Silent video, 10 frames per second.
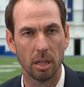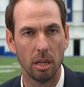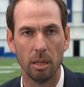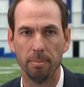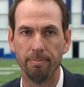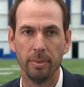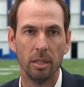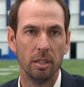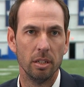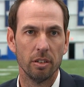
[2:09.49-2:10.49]
Um,
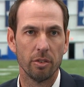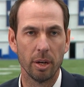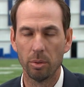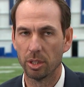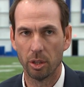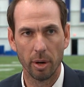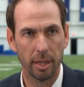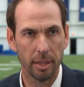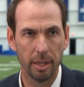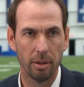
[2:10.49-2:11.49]
Frank was a
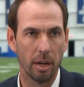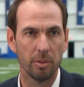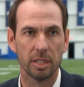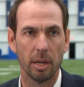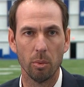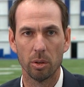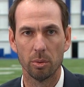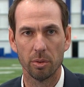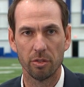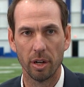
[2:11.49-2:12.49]
great leader. Obviously, I
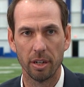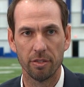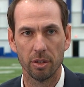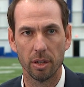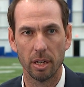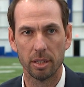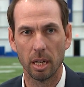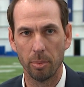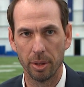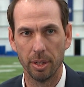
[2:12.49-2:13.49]
worked with Frank for uh, a
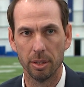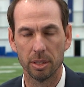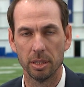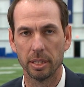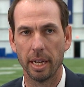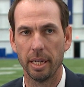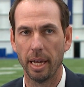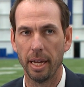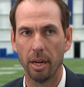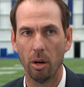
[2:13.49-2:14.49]
couple years in San
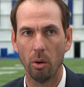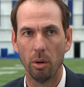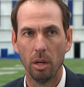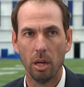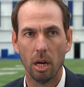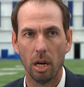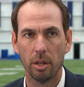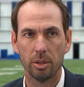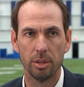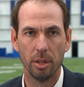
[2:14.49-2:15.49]
Diego.
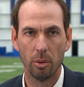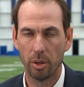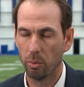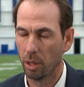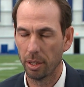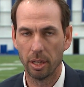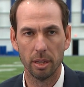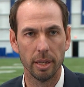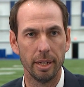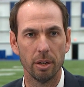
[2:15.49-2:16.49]
Uh, you know, really
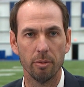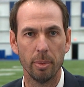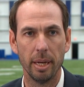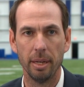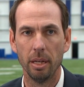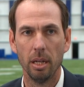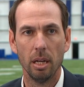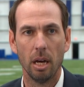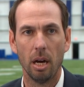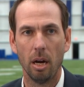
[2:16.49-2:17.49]
good leader of men.
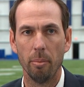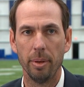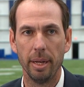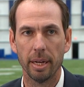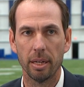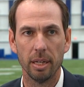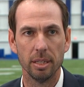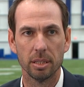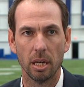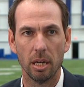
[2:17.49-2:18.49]
Um, Nick
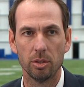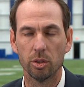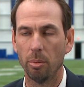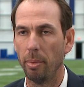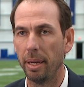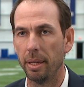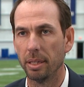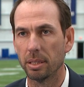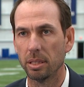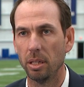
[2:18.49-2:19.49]
is uh,
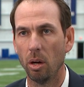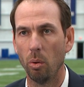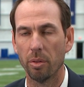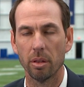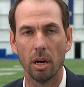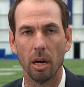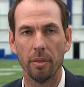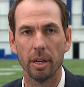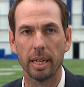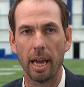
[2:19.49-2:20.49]
tremendous, you know, with
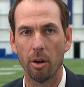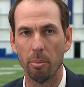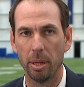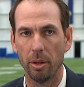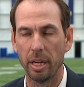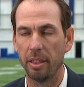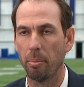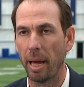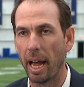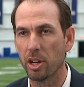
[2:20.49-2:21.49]
uh, the accountability,
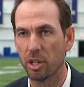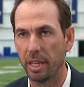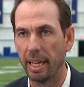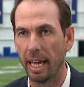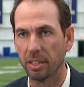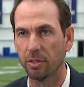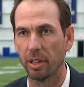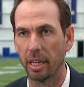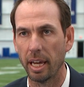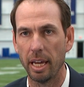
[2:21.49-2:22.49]
the passion he has
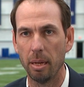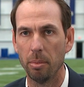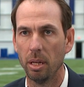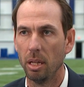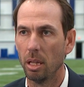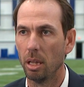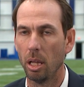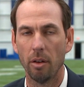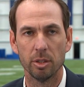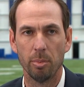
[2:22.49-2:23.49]
for the game,
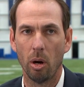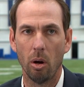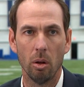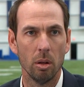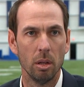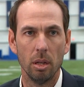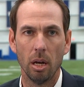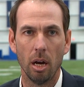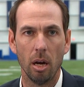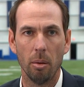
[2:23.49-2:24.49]
loves ball.
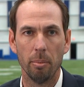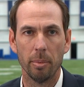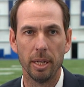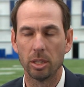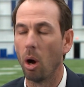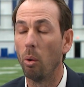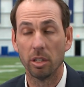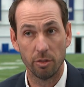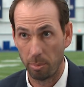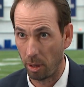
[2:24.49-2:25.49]
Um, he's
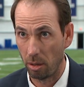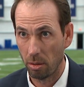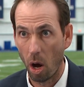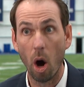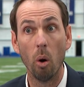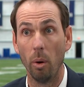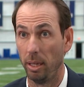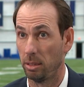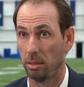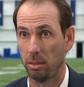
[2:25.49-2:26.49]
always football,
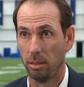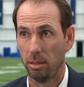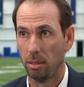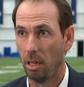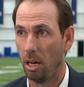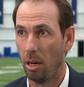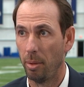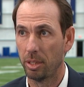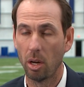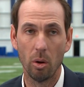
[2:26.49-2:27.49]
always.
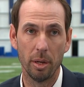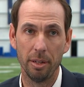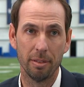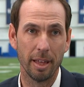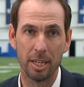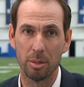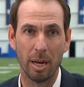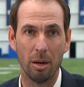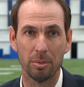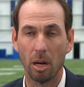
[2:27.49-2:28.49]
Um, that's all he thinks
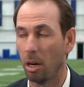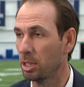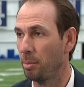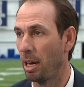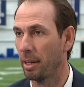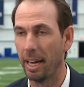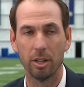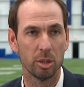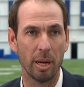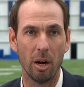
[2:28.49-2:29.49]
about, talks about,
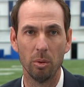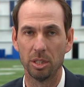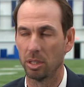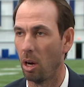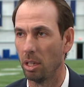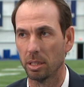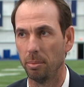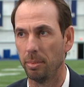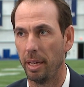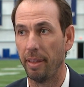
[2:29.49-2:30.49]
cares about, which is
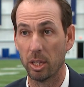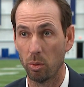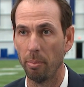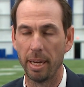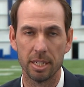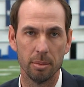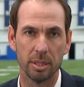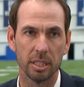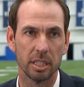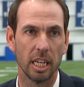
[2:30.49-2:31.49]
awesome. And that's what makes him
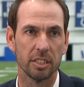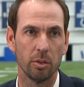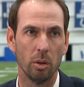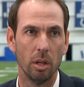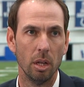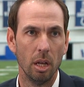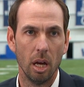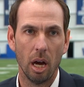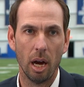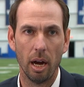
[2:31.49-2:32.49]
successful.
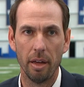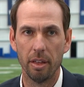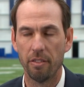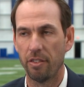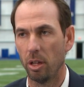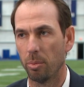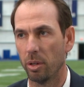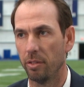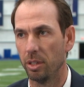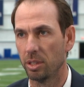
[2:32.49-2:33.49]
Uh, and then Philip
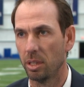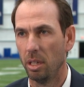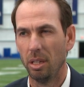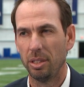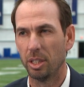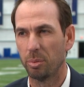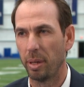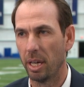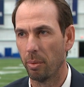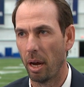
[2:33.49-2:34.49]
Rivers, just
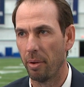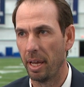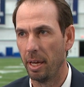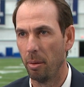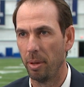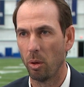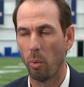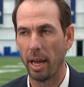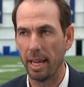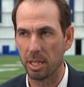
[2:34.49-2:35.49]
being around him and the
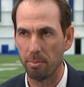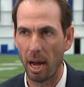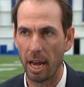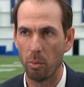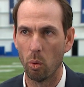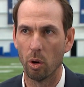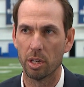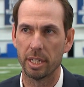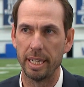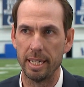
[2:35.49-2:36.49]
way his mind
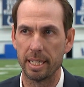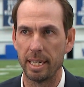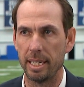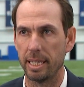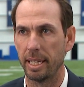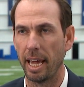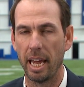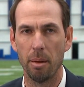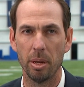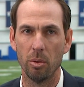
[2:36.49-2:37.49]
works and he sees the game.